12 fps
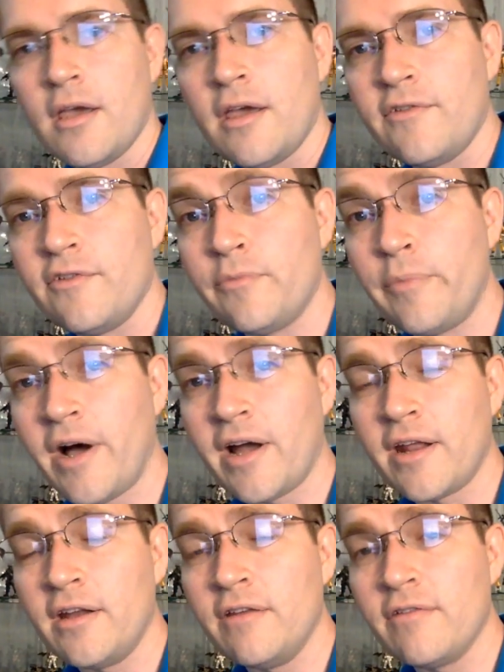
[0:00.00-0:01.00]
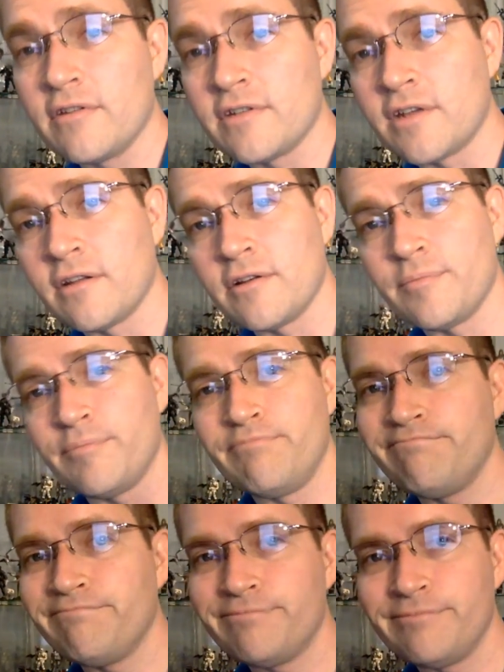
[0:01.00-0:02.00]
you've bought any of those other
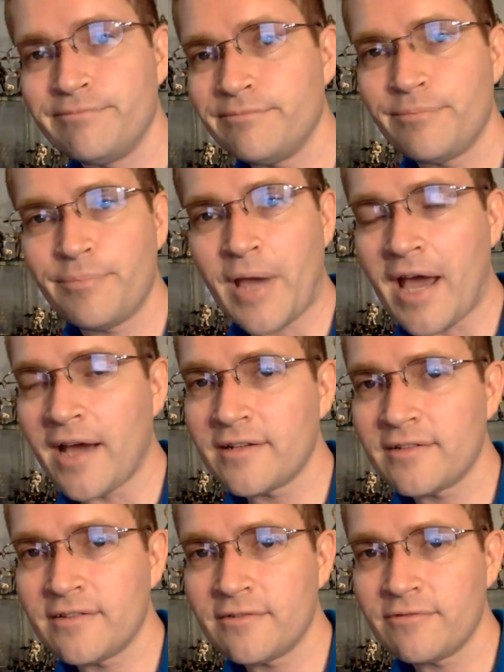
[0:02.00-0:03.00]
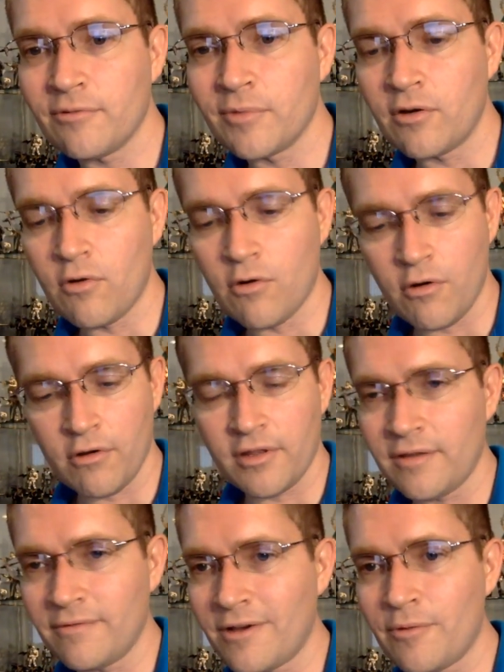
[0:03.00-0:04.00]
packs from the core,
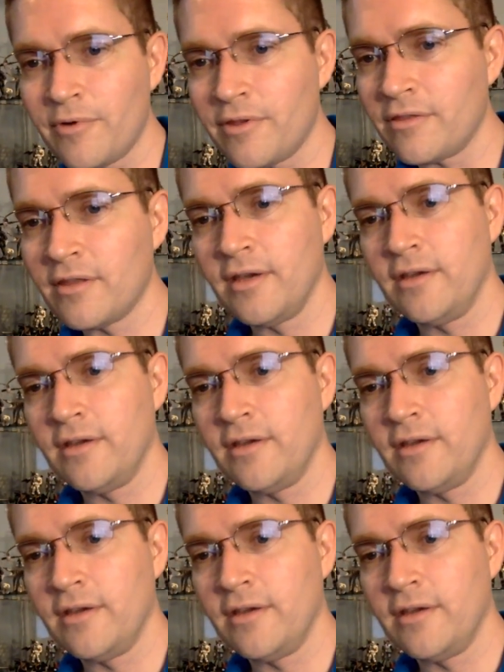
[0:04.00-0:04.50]
they've come with